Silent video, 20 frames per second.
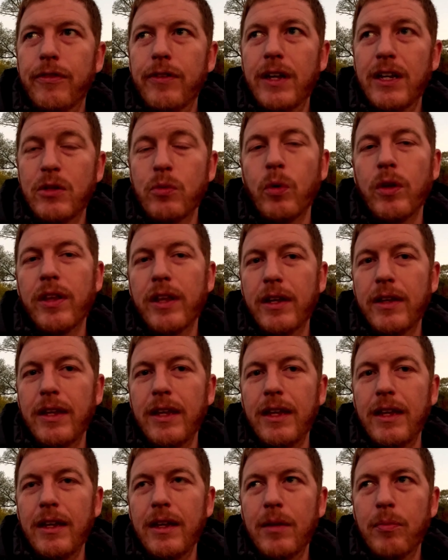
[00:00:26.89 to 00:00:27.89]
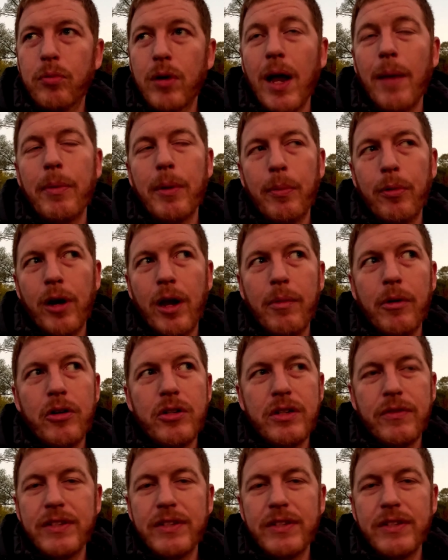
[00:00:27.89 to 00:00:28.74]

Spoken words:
it's within the proper parameters.